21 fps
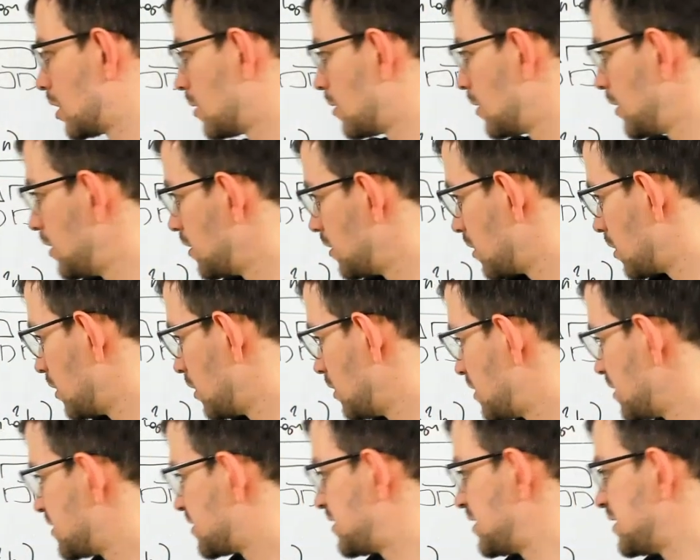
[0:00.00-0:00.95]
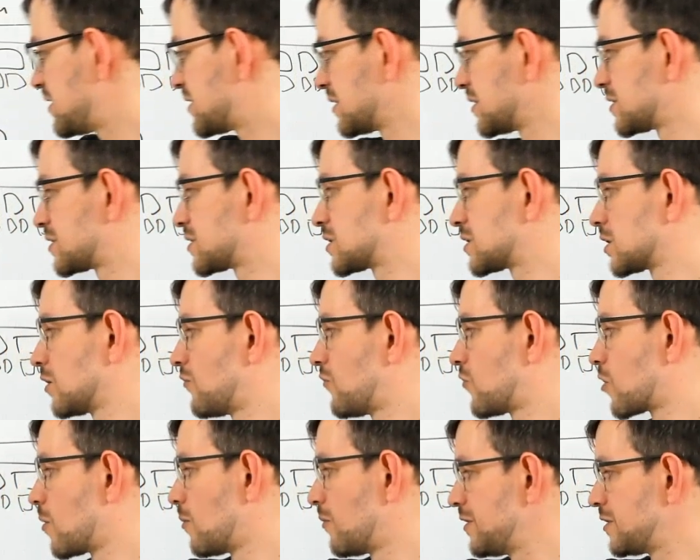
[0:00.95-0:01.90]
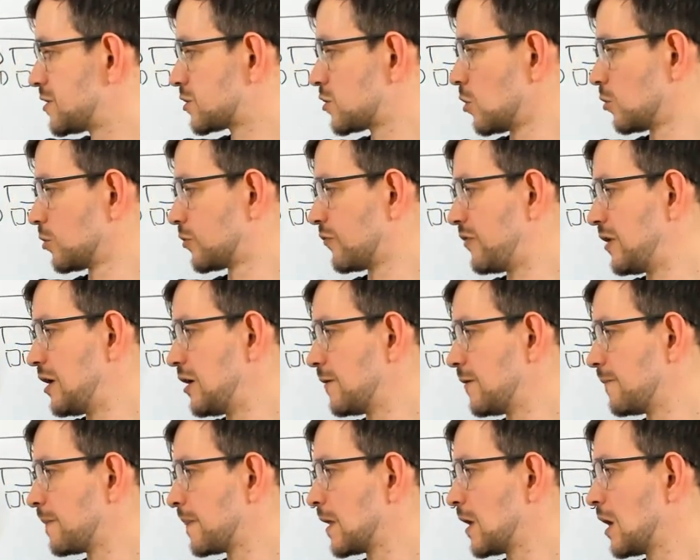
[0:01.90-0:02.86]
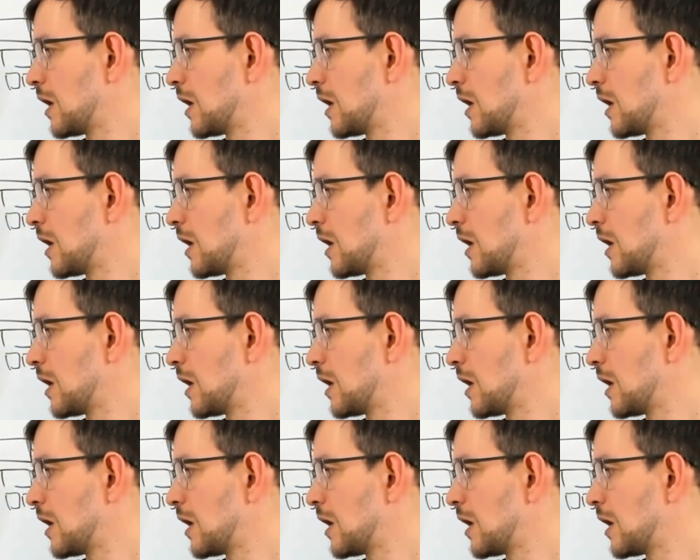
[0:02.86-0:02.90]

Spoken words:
in this distance from this node V